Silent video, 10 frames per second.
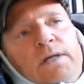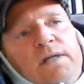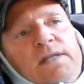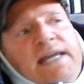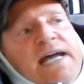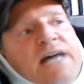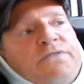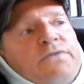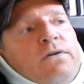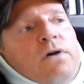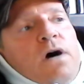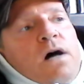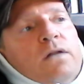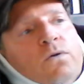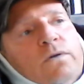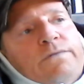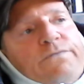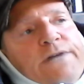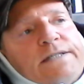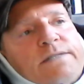they gather in Gaul or
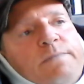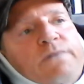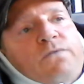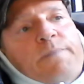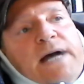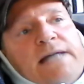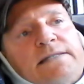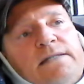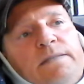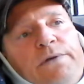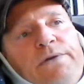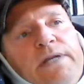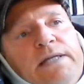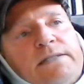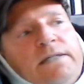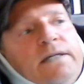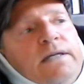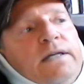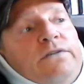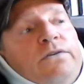France before passing the Pyrenees
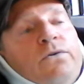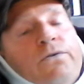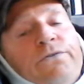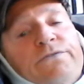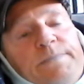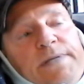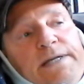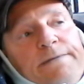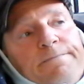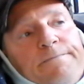into northern Spain.